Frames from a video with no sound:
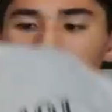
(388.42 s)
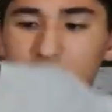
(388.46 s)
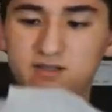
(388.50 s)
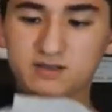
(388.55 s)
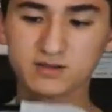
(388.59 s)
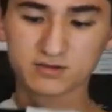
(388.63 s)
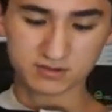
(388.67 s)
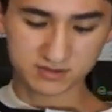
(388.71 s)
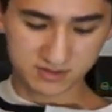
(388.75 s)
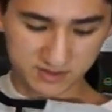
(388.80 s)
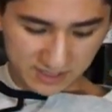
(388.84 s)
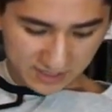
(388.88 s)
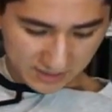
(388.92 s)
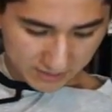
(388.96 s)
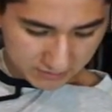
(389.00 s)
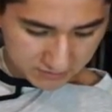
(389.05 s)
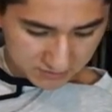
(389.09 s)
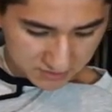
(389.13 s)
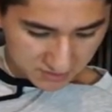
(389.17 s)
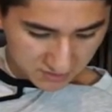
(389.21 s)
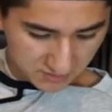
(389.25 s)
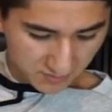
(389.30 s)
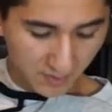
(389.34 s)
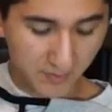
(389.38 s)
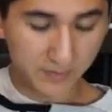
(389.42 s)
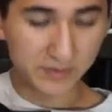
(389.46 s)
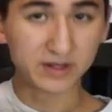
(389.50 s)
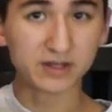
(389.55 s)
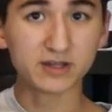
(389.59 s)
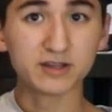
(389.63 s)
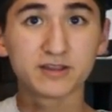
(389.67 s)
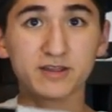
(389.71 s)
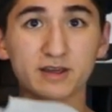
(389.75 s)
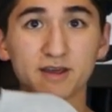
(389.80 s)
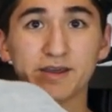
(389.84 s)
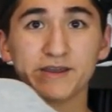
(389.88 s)
It goes down to my
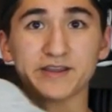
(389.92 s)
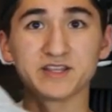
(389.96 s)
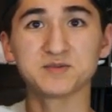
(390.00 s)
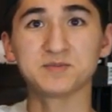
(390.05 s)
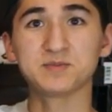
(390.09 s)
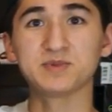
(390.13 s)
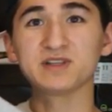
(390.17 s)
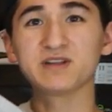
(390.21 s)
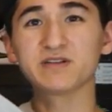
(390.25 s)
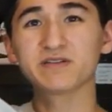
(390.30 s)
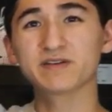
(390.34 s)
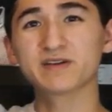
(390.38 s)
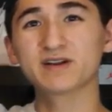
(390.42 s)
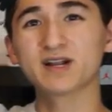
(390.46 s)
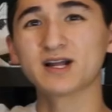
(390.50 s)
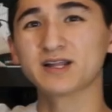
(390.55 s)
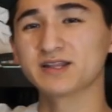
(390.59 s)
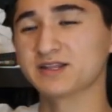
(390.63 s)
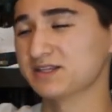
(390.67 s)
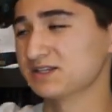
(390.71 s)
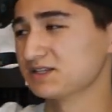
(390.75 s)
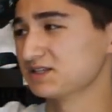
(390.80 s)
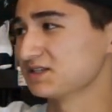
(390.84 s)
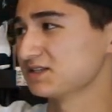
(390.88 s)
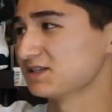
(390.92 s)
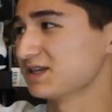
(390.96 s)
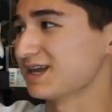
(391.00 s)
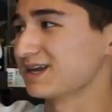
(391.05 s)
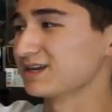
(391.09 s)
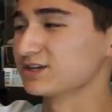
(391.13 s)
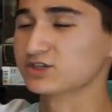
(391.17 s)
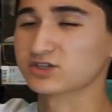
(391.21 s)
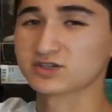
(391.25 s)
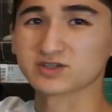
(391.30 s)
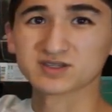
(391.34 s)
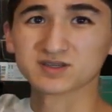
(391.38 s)
mid thighs. Believe it or not, this is
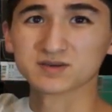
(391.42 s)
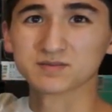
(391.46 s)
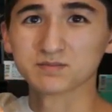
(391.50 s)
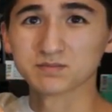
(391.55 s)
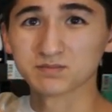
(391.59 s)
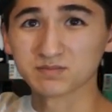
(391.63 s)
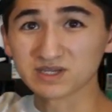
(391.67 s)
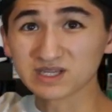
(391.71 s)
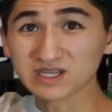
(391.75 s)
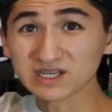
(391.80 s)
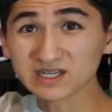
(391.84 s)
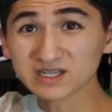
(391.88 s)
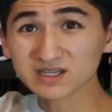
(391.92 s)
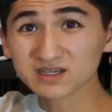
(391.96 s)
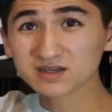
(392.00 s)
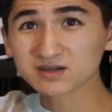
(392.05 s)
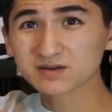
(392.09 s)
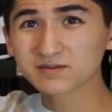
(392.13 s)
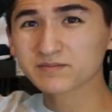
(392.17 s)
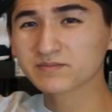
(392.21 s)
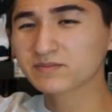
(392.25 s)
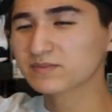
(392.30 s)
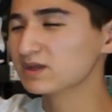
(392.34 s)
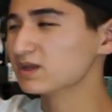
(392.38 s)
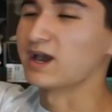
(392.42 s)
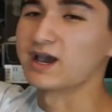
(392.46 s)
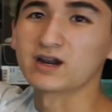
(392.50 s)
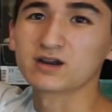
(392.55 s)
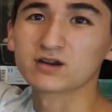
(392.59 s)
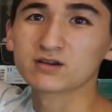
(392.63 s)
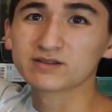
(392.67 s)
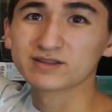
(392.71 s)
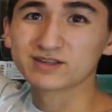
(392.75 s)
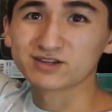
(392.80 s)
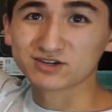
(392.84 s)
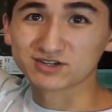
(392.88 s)
actually a medium. I
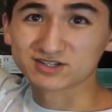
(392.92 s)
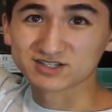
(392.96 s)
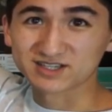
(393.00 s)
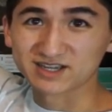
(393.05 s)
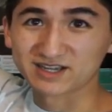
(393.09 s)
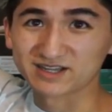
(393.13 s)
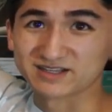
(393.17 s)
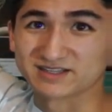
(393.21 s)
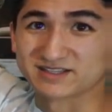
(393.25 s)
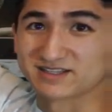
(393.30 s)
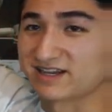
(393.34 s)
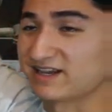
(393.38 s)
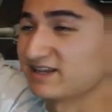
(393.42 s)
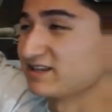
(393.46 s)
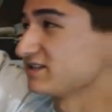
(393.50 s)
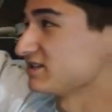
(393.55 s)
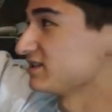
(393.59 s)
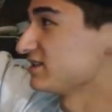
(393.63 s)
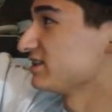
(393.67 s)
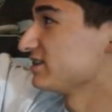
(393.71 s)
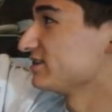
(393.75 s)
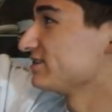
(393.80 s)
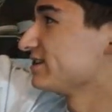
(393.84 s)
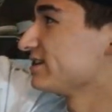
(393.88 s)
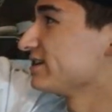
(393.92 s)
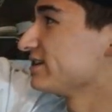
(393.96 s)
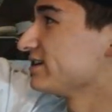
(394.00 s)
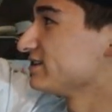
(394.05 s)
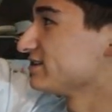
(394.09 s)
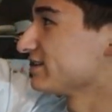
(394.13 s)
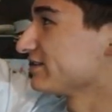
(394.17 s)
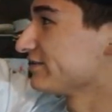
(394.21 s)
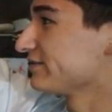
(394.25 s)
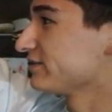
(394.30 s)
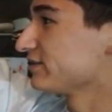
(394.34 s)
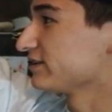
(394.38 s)
don't really understand sizing these
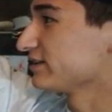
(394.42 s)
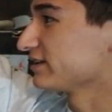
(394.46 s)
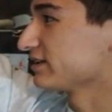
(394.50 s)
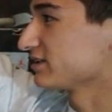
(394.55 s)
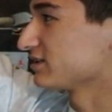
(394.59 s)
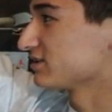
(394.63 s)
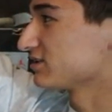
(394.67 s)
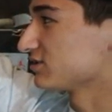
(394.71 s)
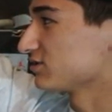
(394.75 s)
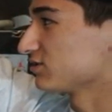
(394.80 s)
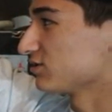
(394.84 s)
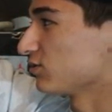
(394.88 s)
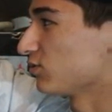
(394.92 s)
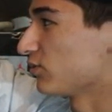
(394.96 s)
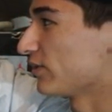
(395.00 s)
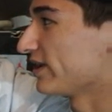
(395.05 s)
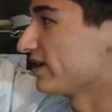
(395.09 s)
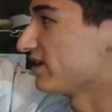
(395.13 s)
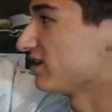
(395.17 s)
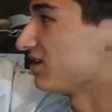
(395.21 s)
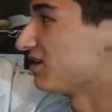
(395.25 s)
days. I feel like it's way